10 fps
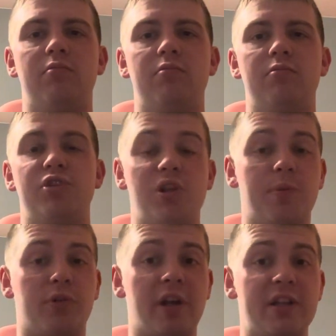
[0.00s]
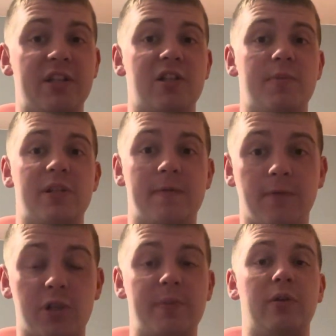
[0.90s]
super great just because it'll be his
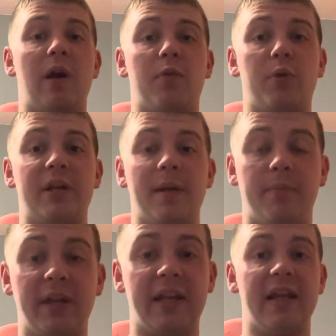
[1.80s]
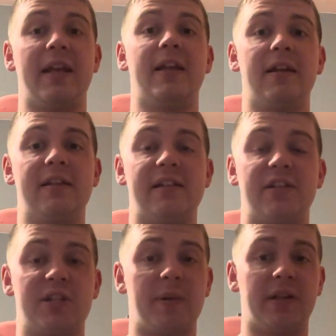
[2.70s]
first big rivalry game playing in it instead of
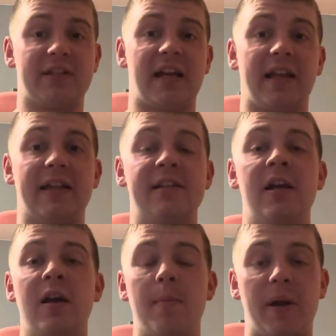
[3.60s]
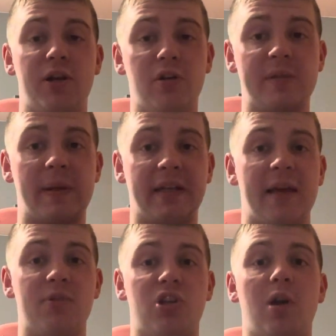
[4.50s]
just being on the sidelines. But I do expect
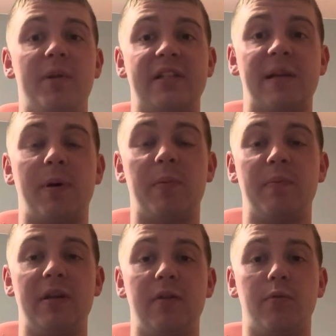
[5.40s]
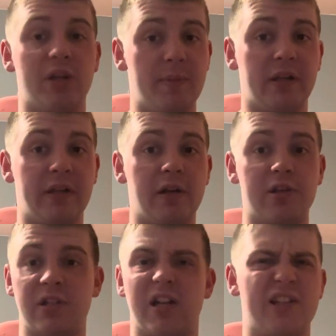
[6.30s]
Gabe and Jacoby to step up and be really big
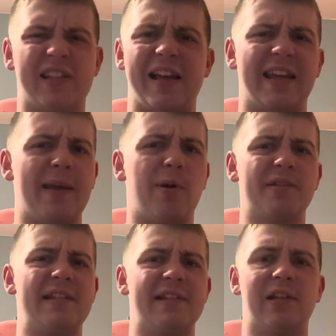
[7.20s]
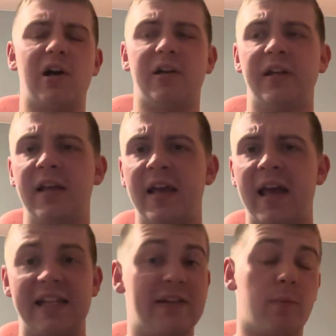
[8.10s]
leaders, not just in that game all season long.
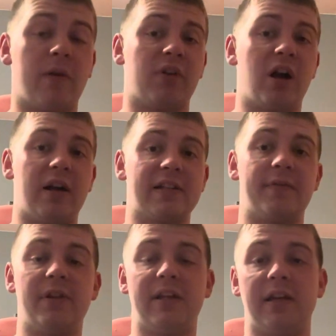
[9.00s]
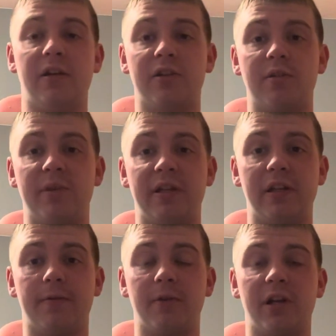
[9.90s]
And same with Marvin Cox. I feel like he can also be a
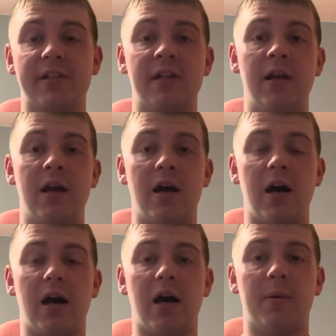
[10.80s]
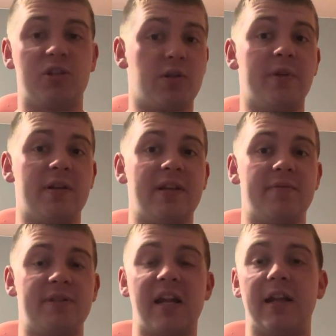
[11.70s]
leader for us, assuming
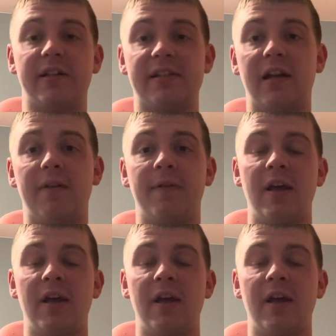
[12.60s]
he's staying and stuff.